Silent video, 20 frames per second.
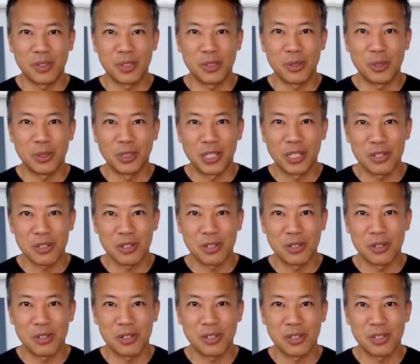to your
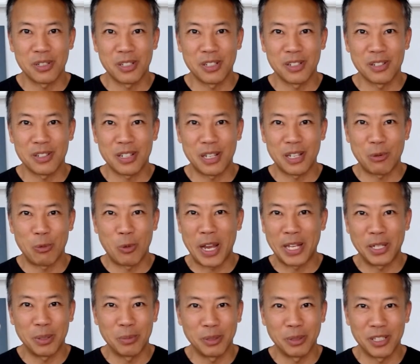listeners just at, uh,
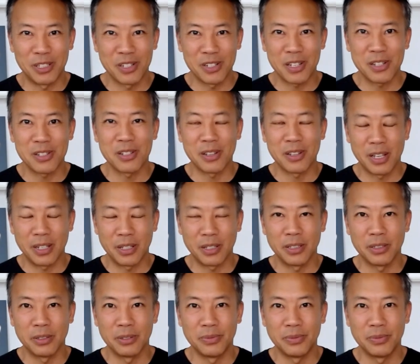randomly, just as a thank you.